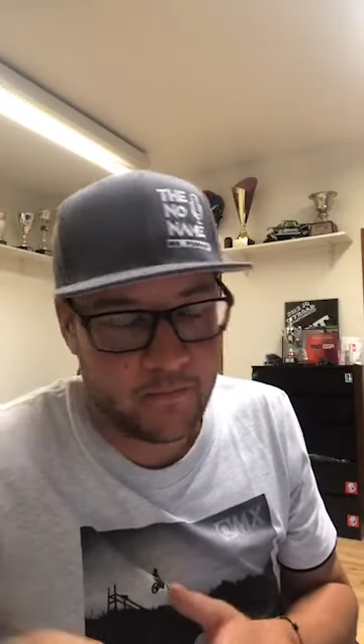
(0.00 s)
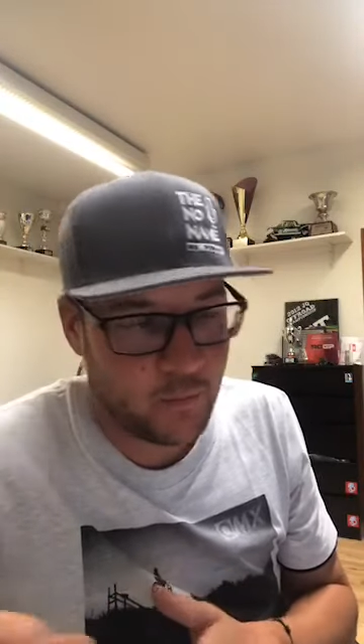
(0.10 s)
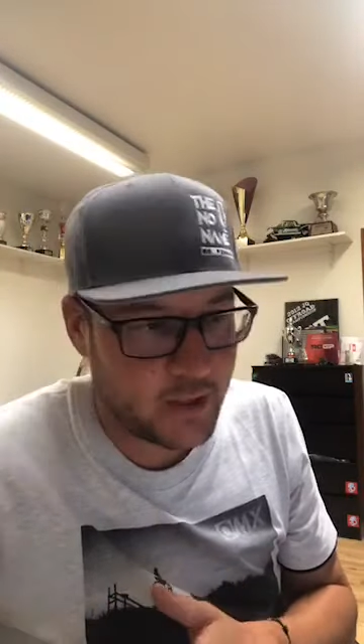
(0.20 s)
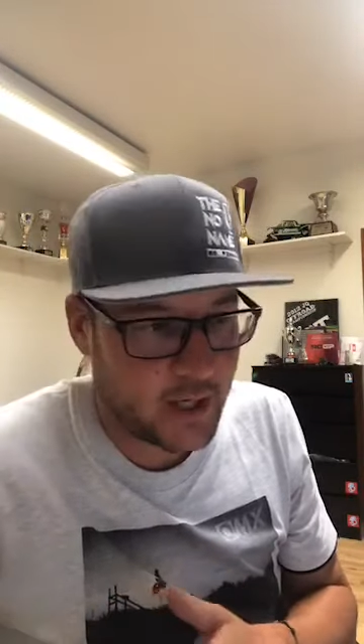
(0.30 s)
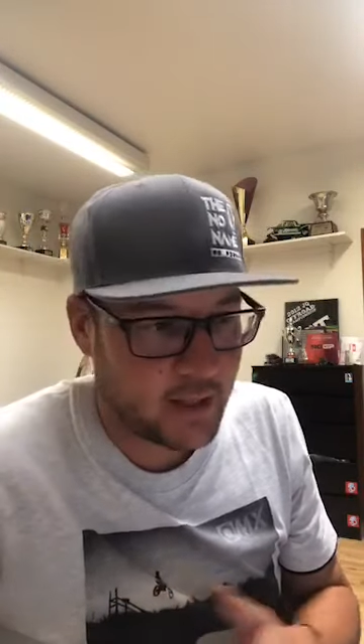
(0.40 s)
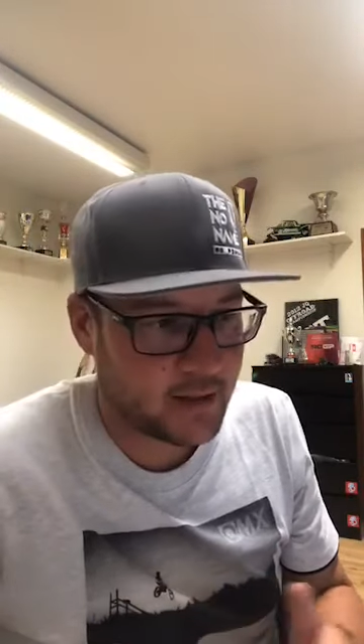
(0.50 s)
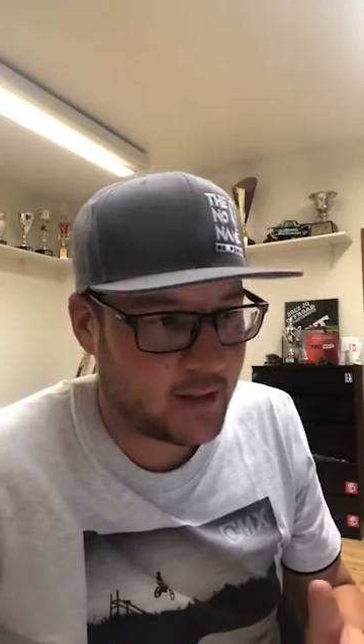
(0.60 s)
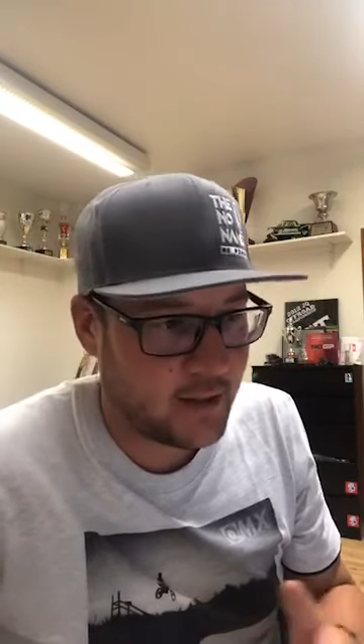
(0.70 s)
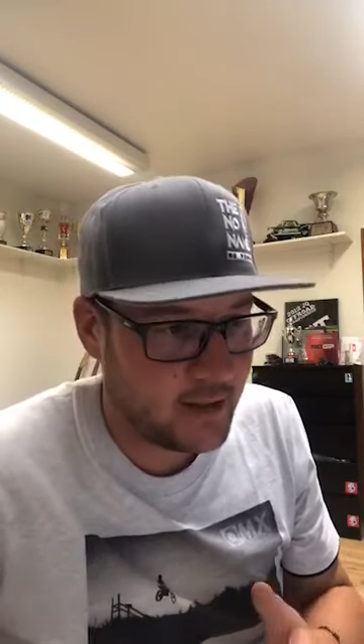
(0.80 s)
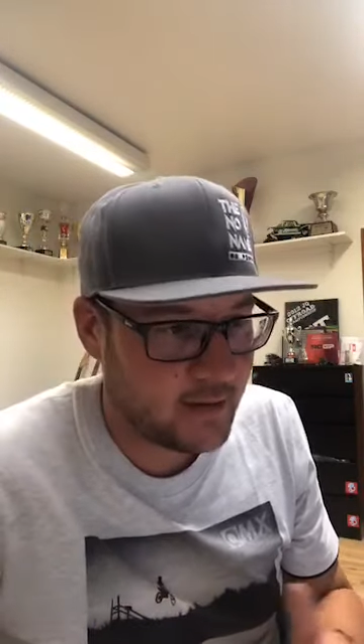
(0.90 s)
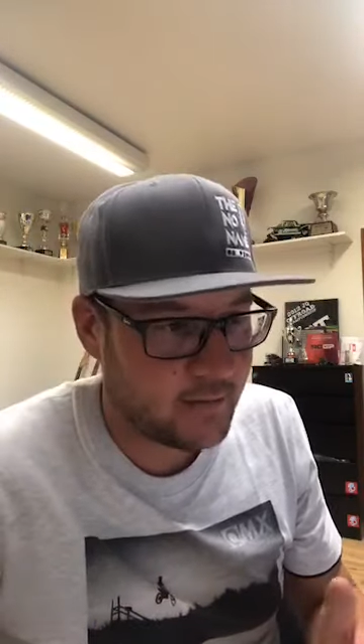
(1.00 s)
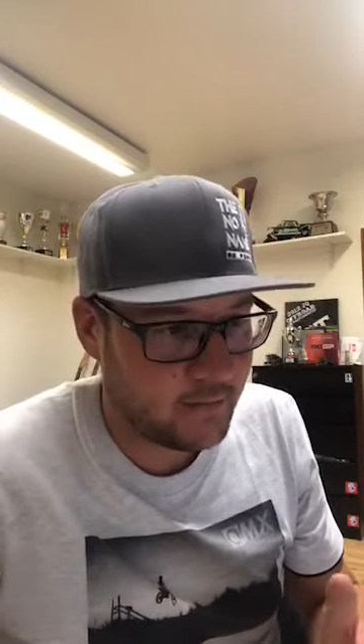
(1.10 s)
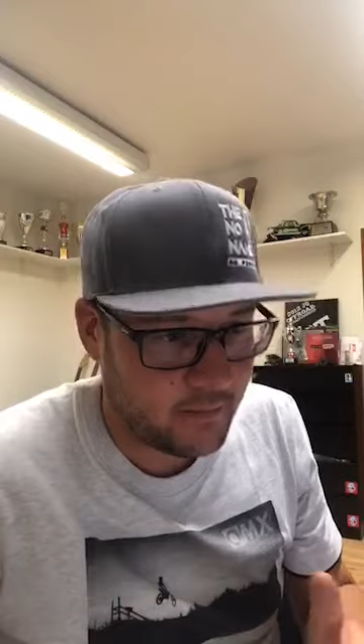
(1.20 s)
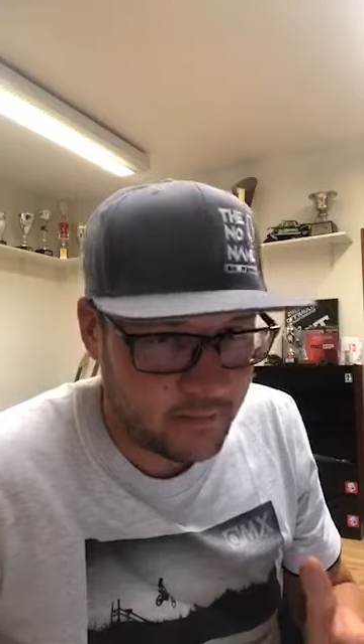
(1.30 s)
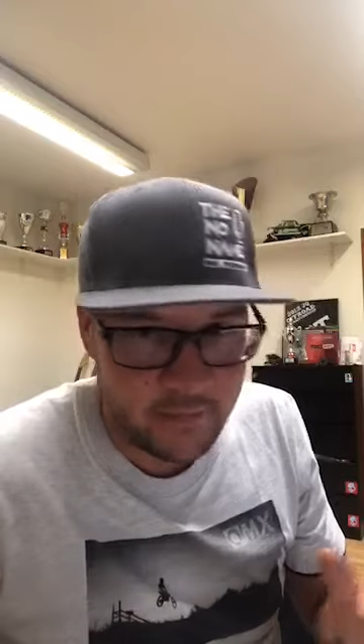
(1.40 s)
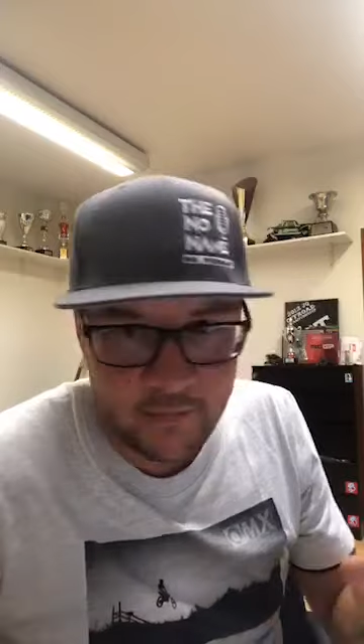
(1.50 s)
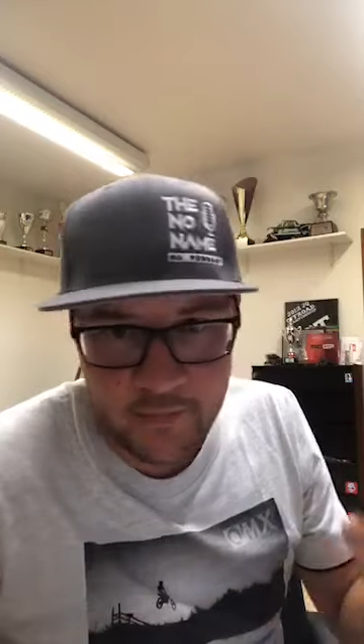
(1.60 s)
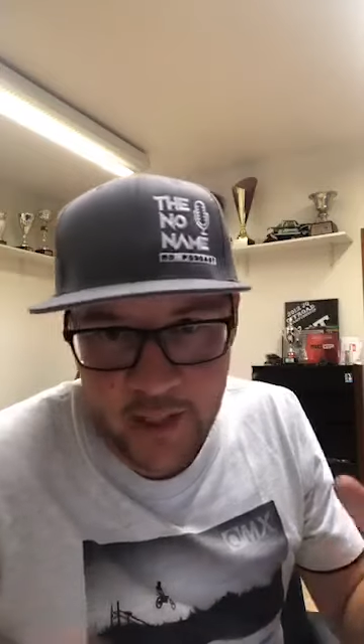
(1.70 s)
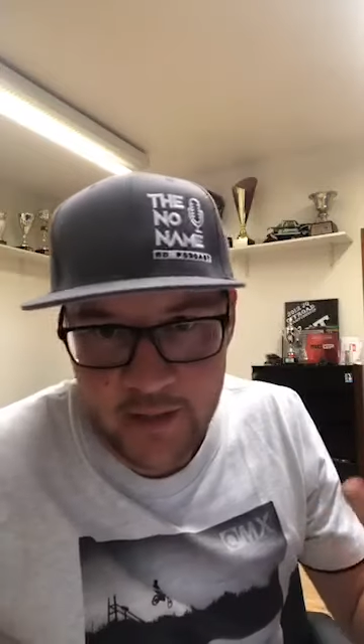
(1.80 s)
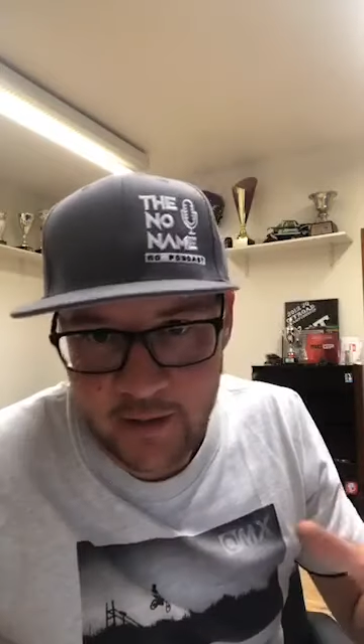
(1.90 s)
results and his
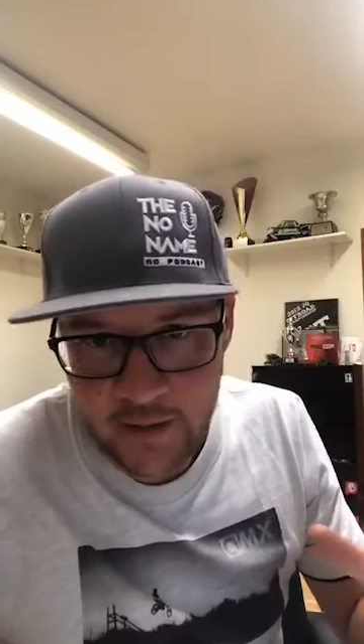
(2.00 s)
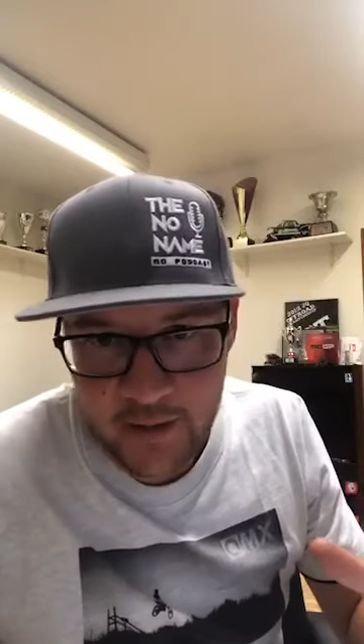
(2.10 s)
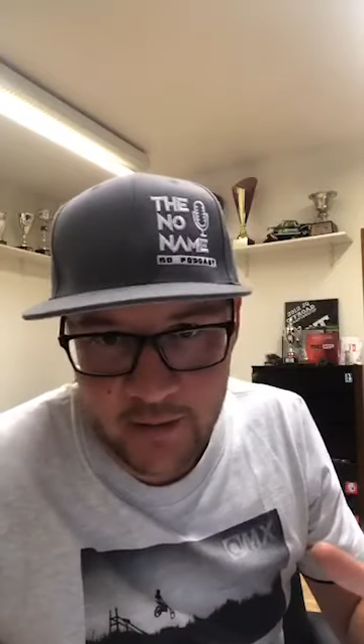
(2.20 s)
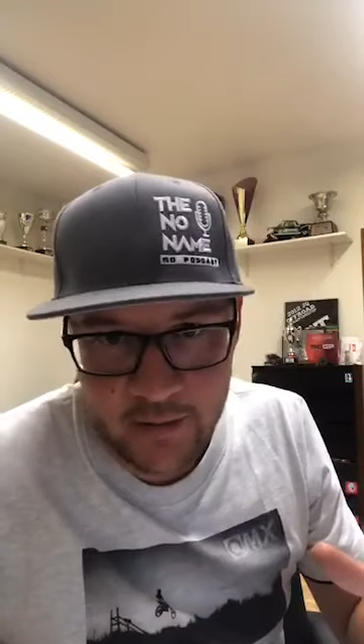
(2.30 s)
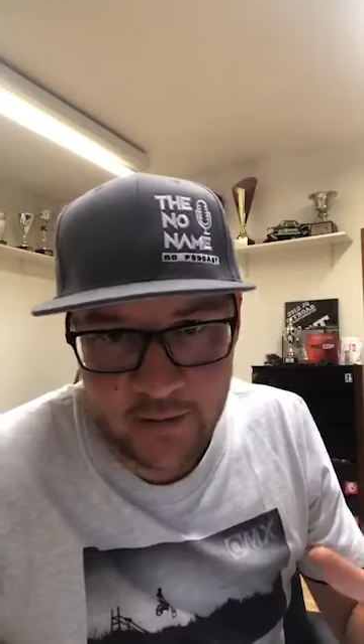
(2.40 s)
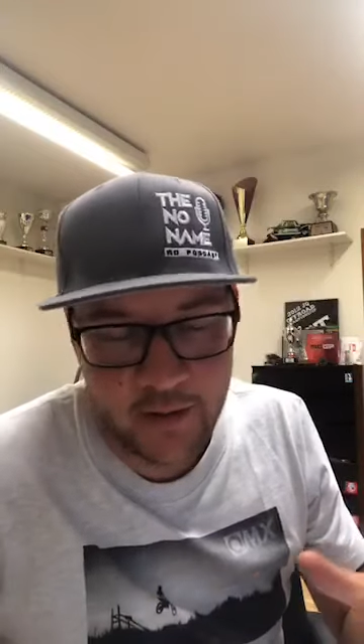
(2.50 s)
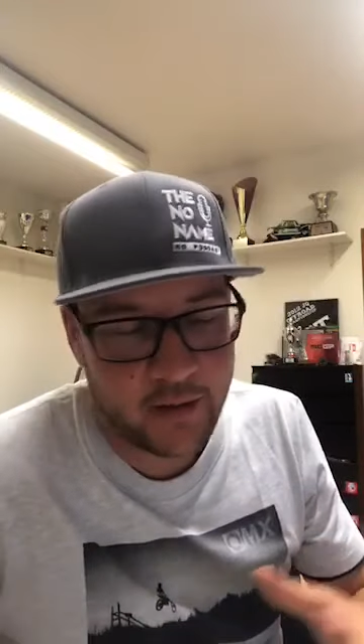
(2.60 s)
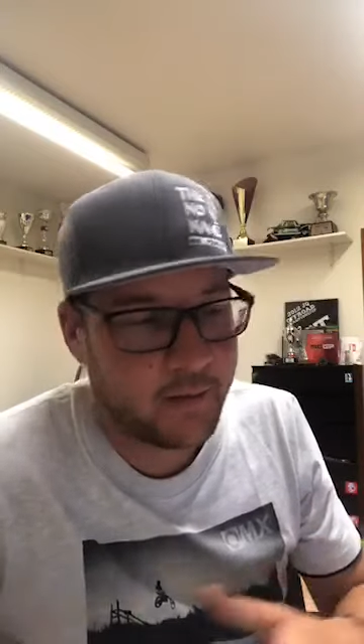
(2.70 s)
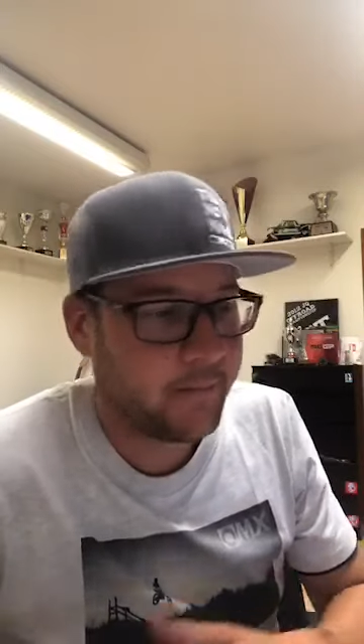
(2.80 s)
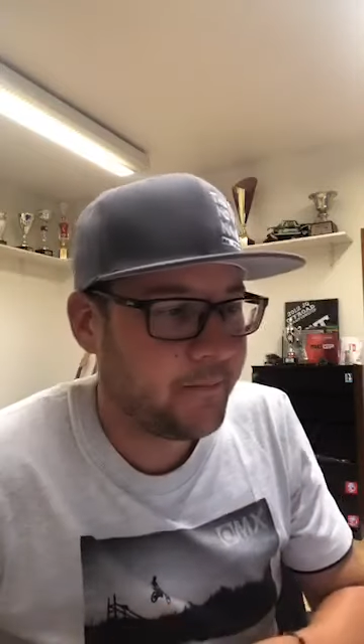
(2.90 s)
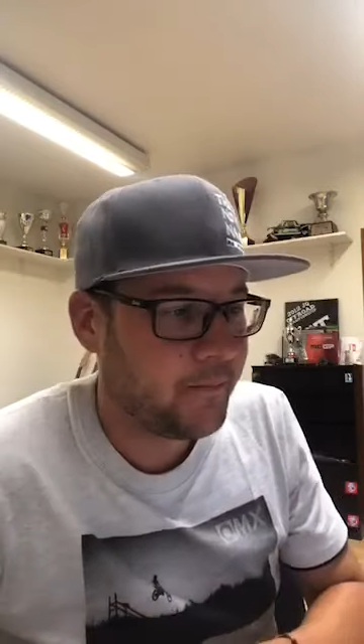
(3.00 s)
destiny, you know?